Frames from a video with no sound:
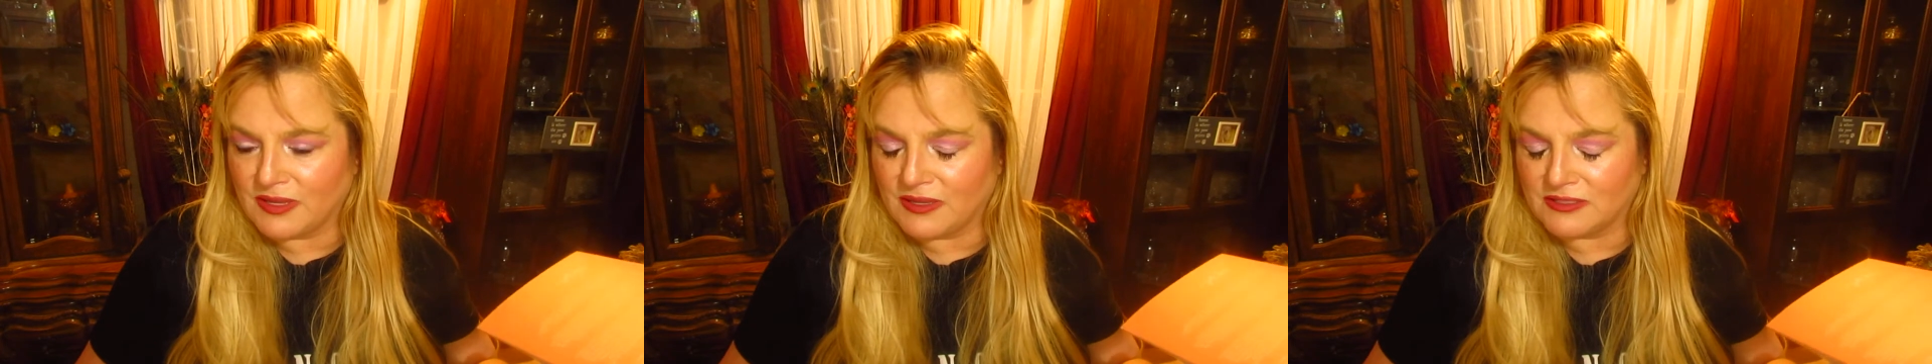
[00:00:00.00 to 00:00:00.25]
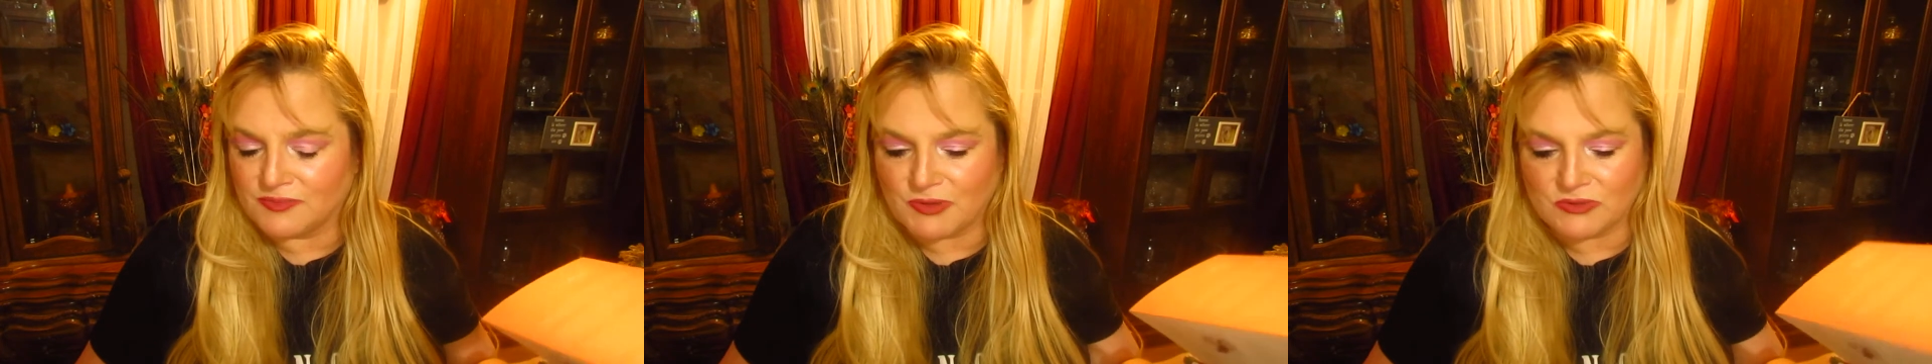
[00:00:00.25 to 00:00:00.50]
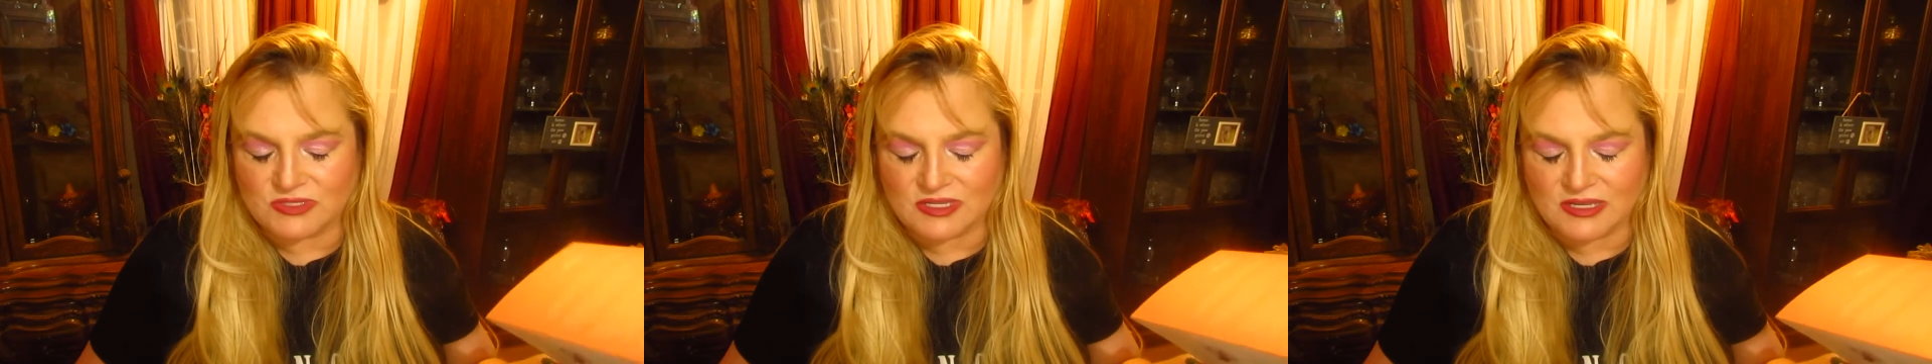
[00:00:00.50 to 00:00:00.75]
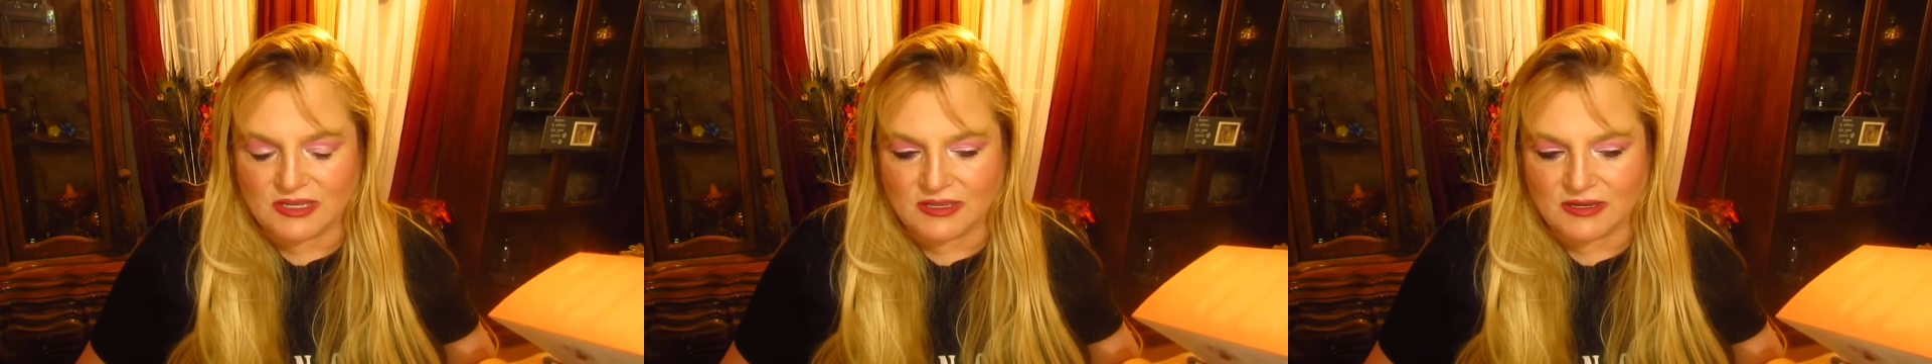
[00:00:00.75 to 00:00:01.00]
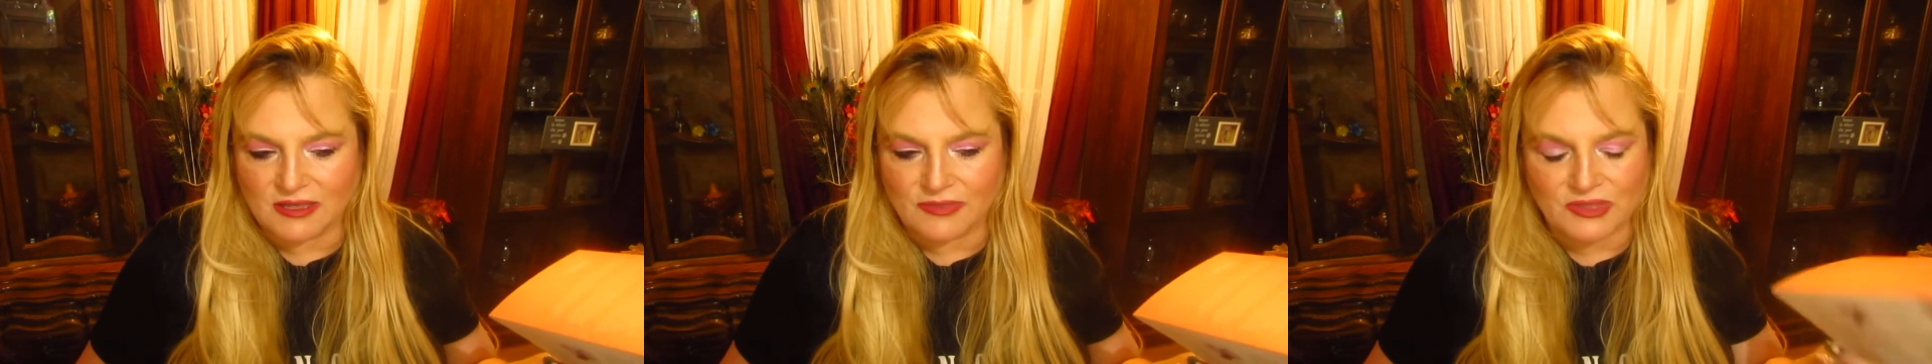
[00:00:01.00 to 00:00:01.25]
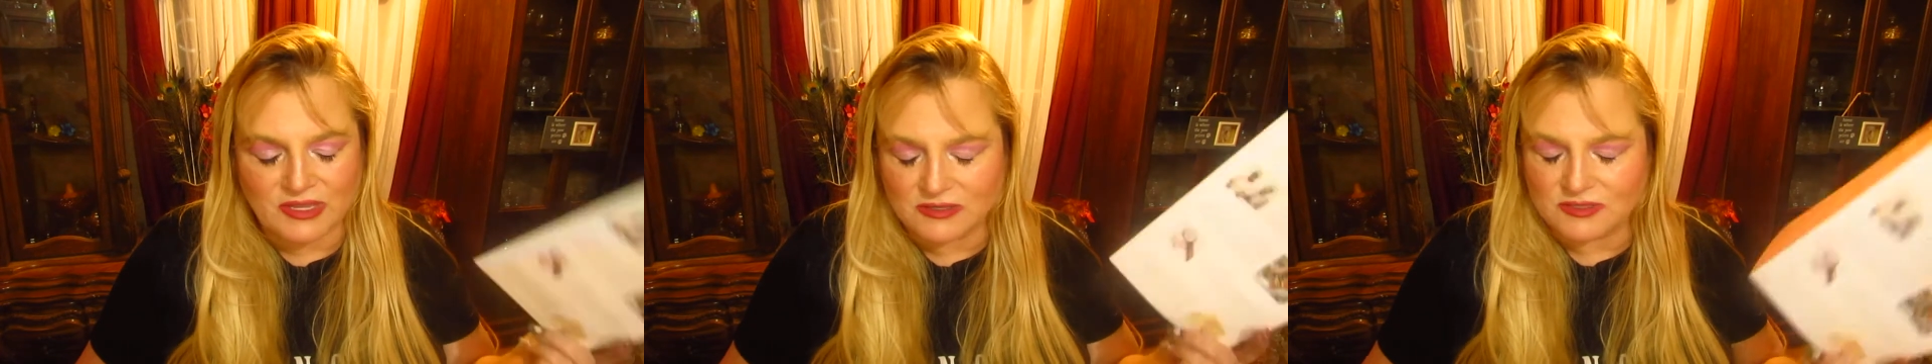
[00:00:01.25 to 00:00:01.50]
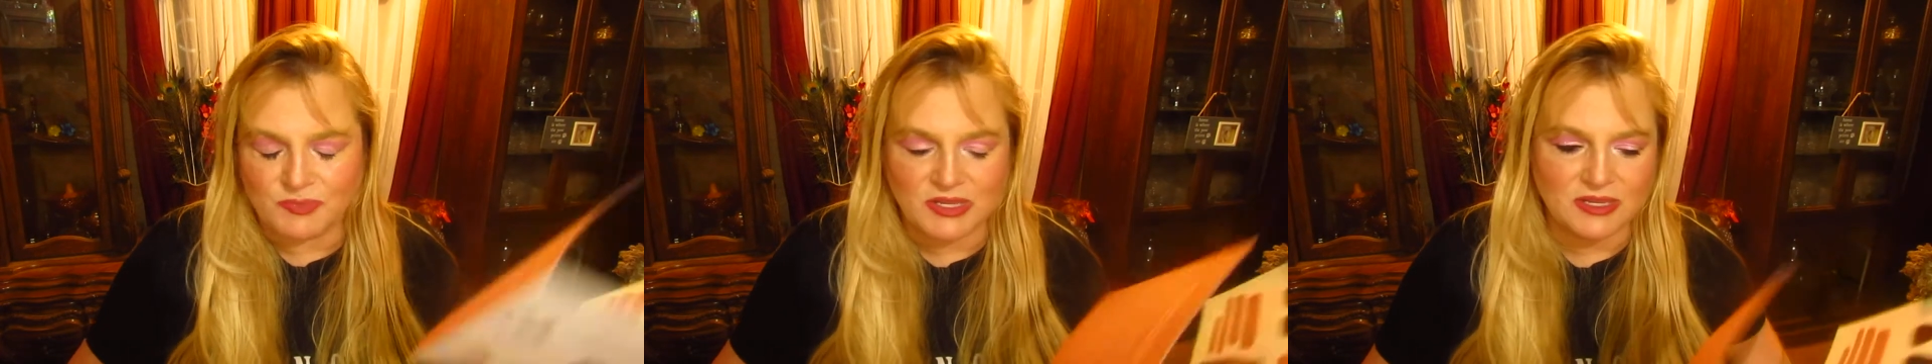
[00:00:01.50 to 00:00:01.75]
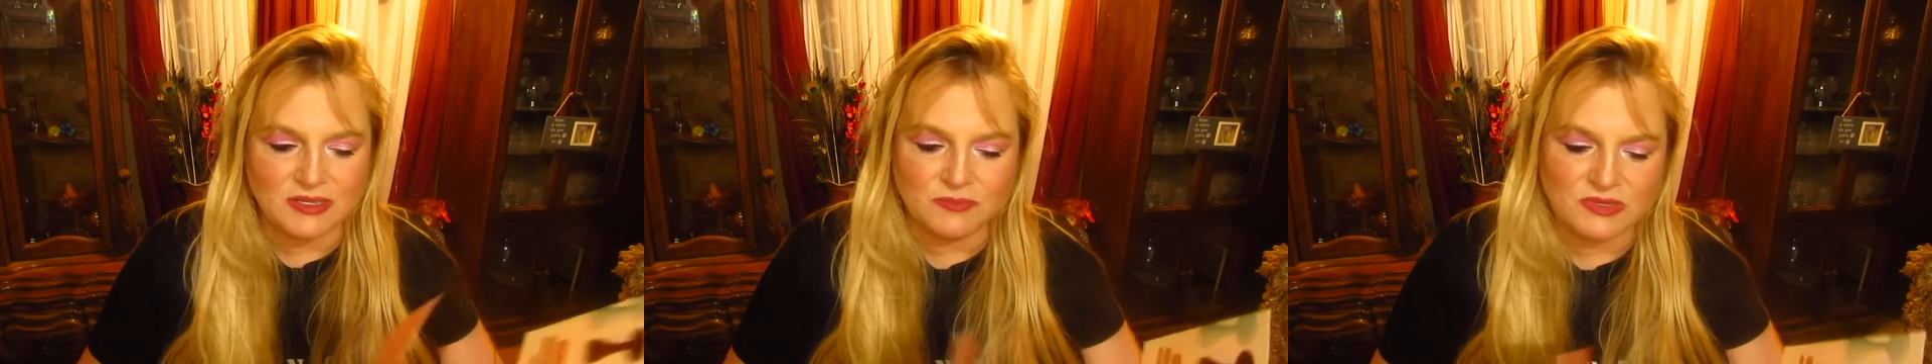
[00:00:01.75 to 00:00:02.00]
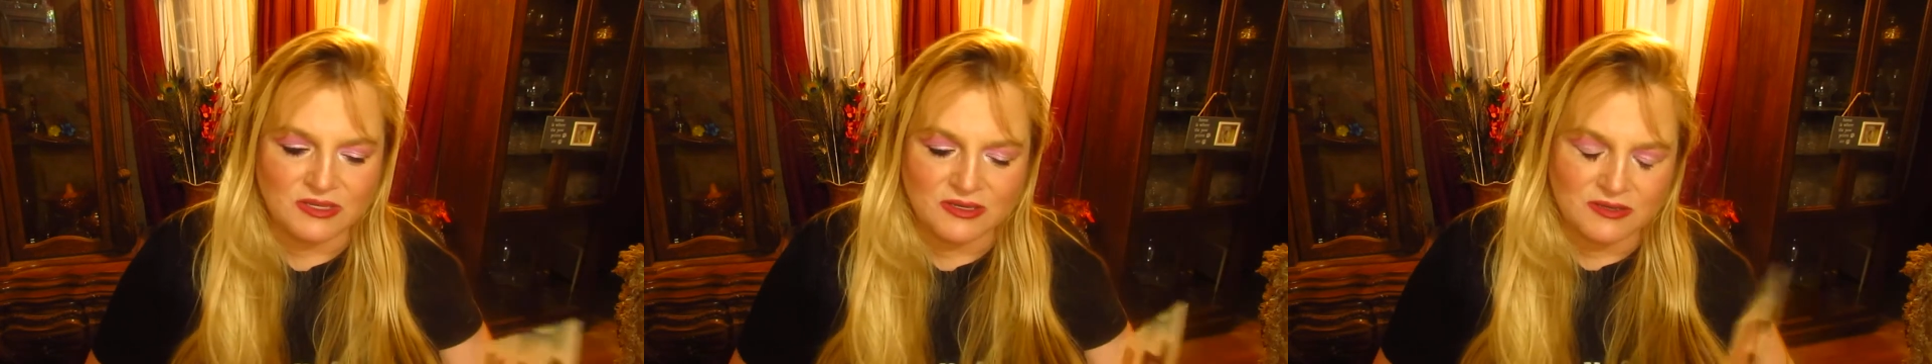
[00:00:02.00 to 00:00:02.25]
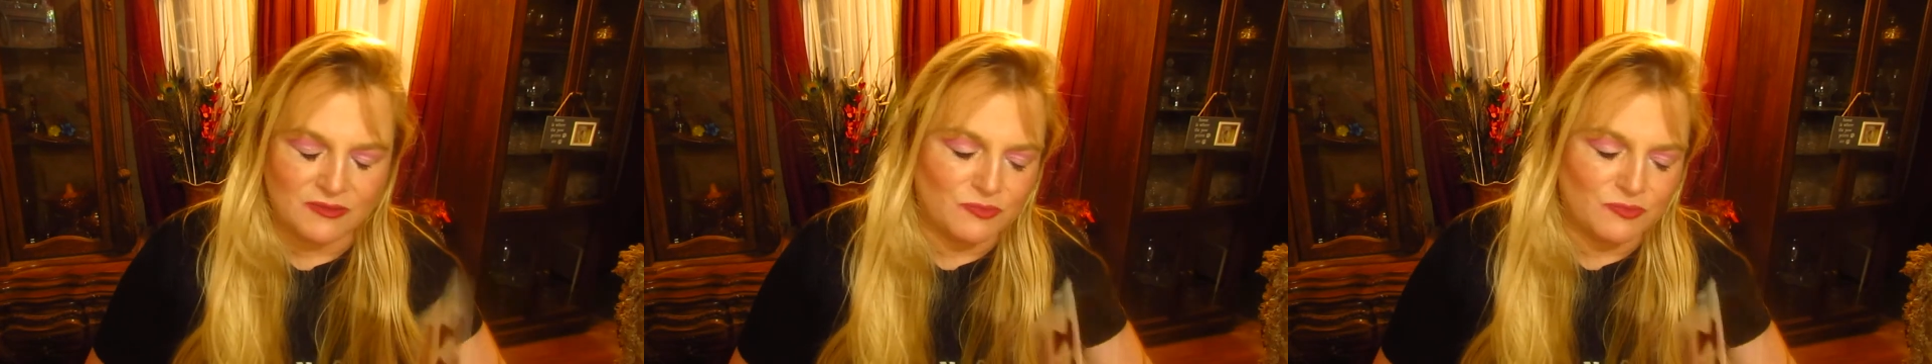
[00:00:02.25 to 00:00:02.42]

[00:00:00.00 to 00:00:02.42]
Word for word: supposed to get, I think it's PMD,